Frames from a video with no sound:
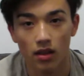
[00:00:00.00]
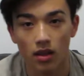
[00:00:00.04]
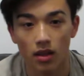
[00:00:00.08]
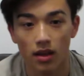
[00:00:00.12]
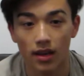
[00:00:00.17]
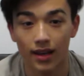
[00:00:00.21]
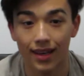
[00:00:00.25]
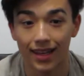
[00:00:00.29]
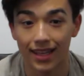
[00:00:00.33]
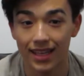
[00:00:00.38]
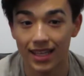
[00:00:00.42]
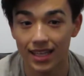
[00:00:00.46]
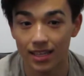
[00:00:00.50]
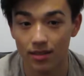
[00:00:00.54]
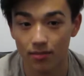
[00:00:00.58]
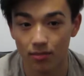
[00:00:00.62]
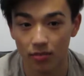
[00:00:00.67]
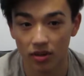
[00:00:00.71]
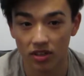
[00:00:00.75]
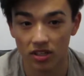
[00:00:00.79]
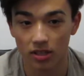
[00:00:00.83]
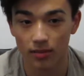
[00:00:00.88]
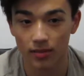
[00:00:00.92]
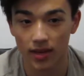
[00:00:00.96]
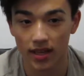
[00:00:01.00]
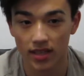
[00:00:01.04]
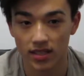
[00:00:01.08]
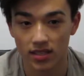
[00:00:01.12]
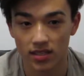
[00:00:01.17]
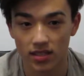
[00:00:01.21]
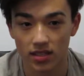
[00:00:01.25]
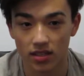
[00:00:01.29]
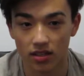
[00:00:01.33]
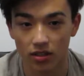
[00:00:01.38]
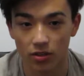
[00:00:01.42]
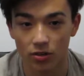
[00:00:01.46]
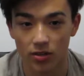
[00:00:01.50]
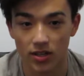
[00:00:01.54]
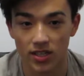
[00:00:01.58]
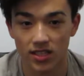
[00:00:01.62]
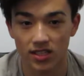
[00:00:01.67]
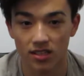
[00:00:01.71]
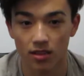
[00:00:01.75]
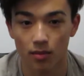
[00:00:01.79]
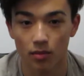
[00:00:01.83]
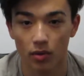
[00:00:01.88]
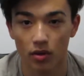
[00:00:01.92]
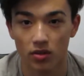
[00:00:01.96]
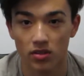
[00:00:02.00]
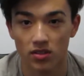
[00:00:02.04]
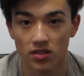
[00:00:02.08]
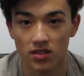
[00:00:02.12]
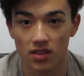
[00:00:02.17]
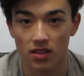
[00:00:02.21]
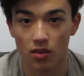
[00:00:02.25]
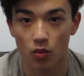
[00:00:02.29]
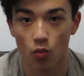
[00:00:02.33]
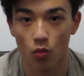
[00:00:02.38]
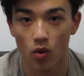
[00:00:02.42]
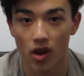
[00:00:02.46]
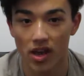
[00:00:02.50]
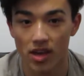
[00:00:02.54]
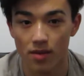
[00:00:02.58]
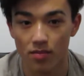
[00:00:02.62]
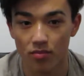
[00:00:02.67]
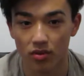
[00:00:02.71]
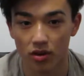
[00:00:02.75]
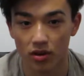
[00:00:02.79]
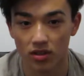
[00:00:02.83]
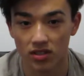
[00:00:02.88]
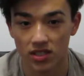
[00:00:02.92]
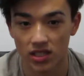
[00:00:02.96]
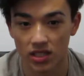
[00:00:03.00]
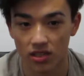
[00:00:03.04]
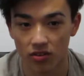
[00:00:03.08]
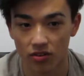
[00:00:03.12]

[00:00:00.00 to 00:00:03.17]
Lean body mass increased the most in the whey protein